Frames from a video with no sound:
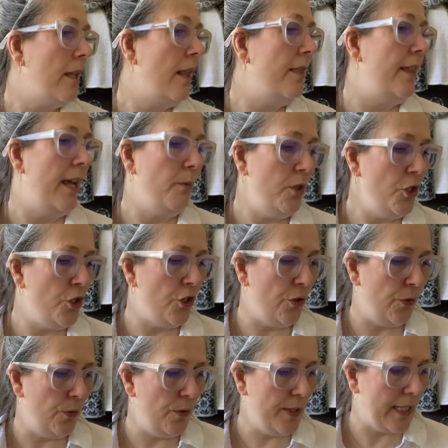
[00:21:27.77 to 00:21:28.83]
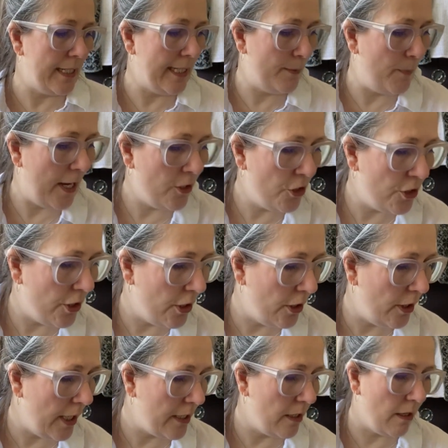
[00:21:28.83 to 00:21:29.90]
they would use a
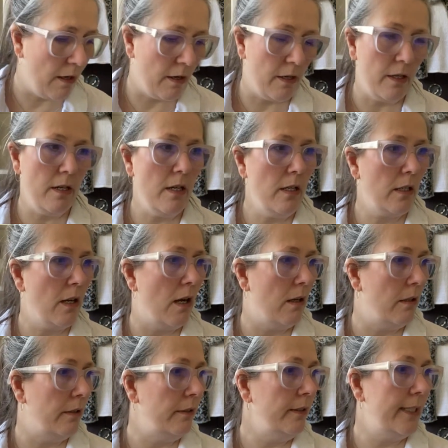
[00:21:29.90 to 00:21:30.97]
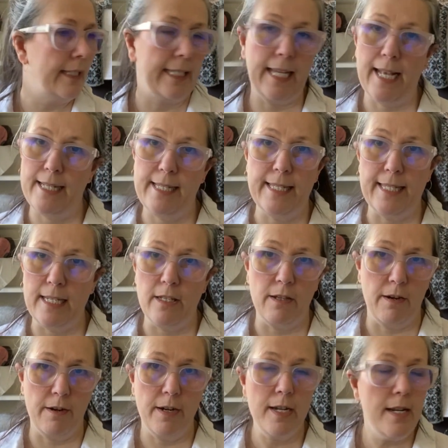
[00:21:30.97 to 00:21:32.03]
special yarn called Gansey
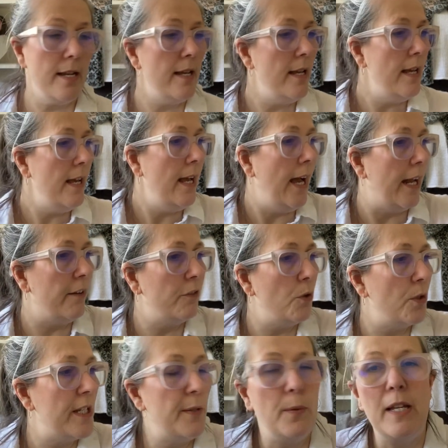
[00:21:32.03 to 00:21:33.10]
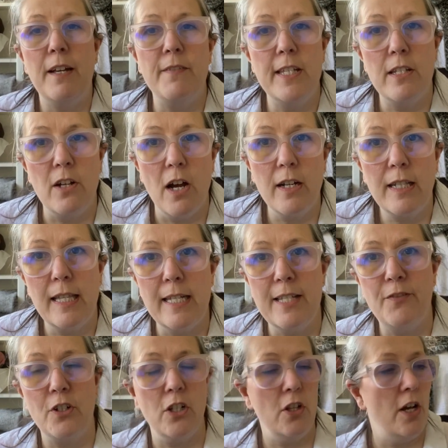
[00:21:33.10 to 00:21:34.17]
yarn. And of course, we have stocked this
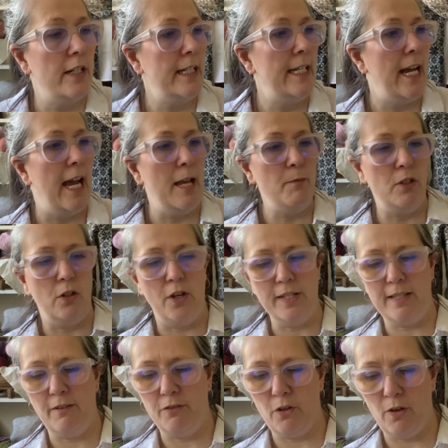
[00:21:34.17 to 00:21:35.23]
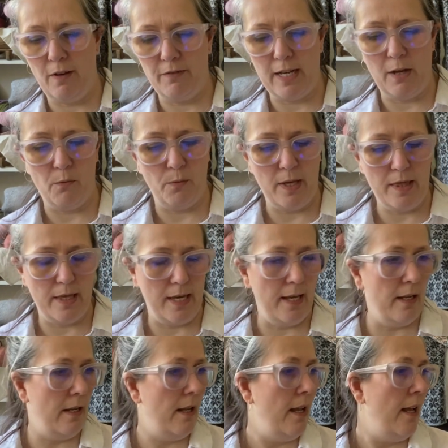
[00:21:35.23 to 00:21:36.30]
for a long time, and lots of you have knit with
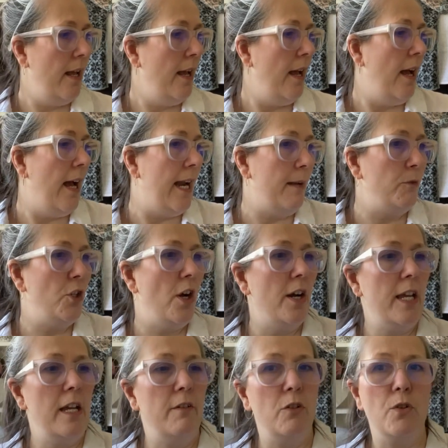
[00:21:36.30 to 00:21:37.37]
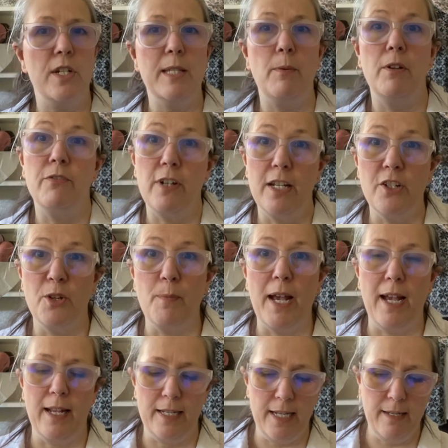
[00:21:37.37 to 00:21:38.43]
it. And I'm talking, of course, about
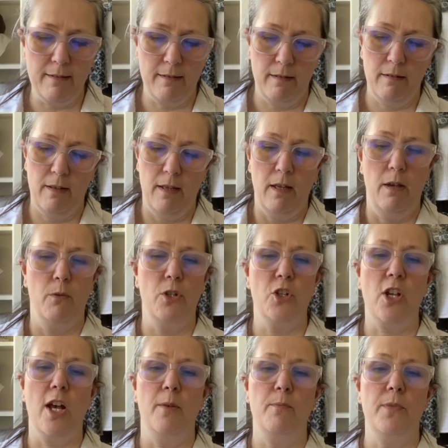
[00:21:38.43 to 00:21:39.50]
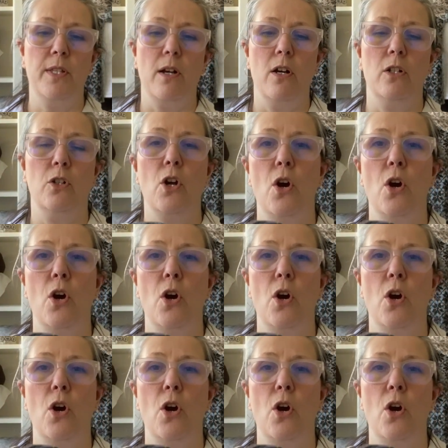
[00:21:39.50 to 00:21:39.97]
frangipani, which comes on